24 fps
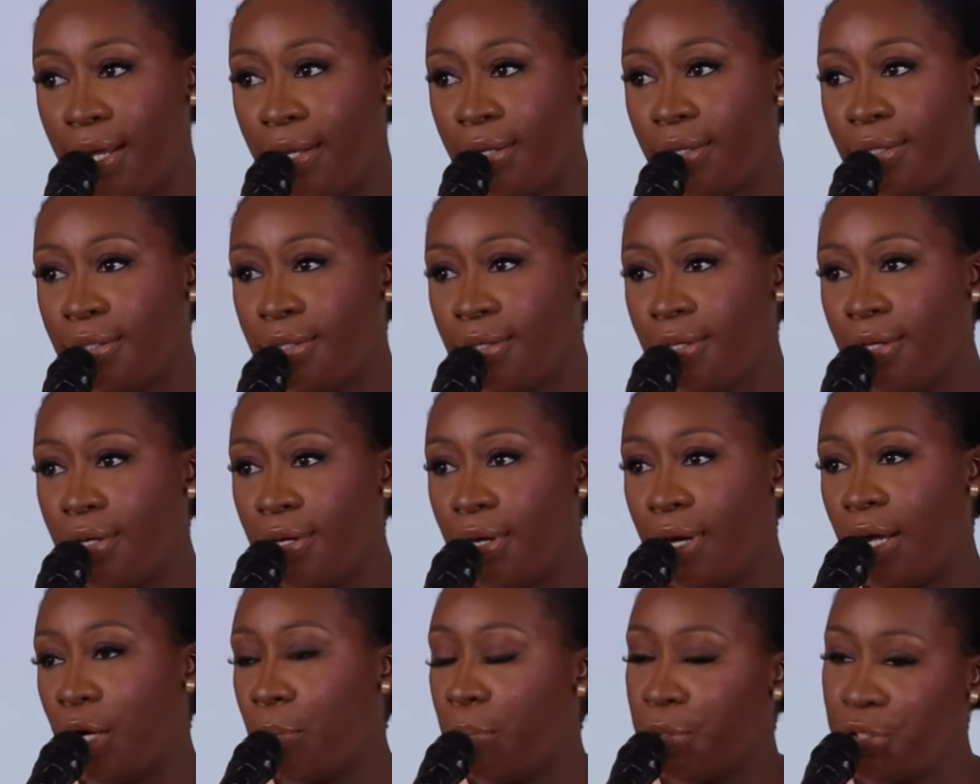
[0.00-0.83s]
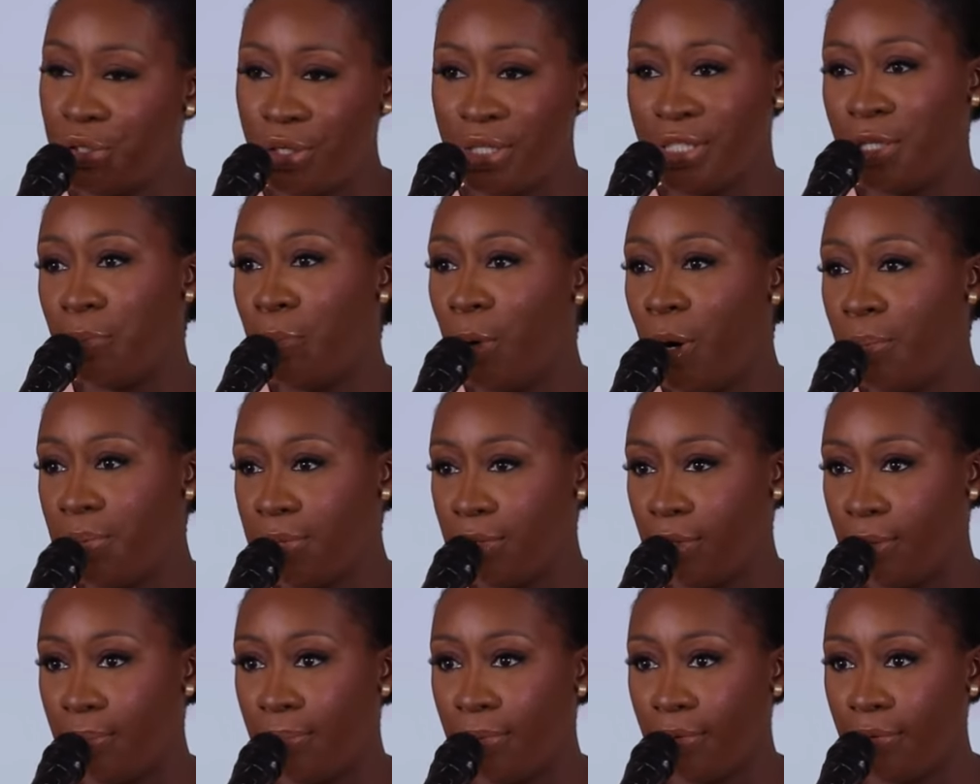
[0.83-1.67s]
And an opportunity
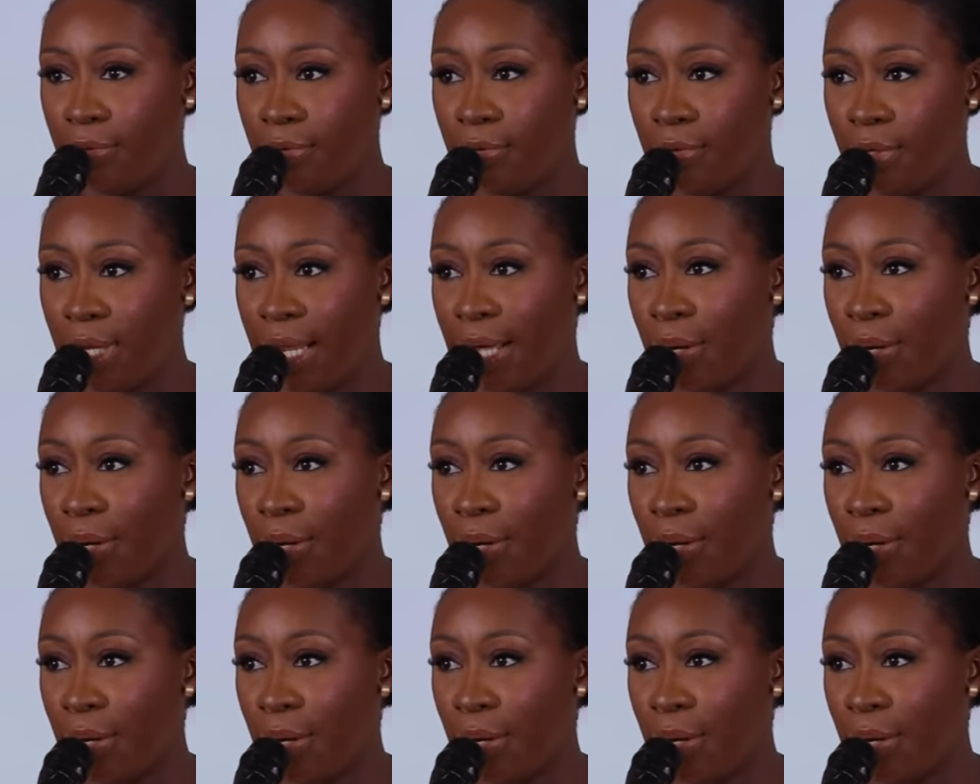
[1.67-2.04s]
pops up.